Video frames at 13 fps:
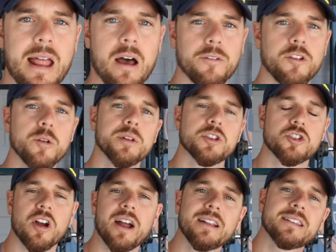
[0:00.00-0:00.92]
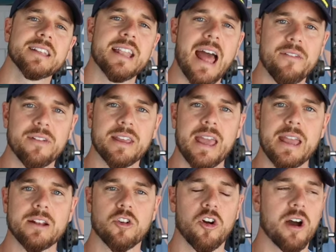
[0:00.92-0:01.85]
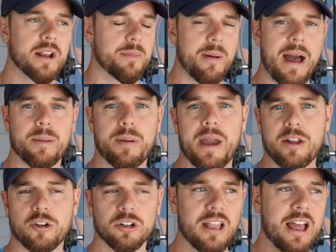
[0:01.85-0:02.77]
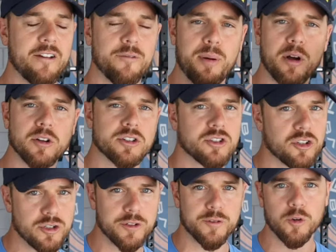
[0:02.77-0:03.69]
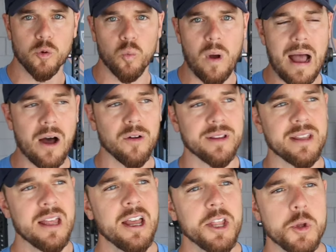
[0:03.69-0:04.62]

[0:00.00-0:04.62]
Now, if you've been trying to navigate chronic back pain or life post-surgery for a while and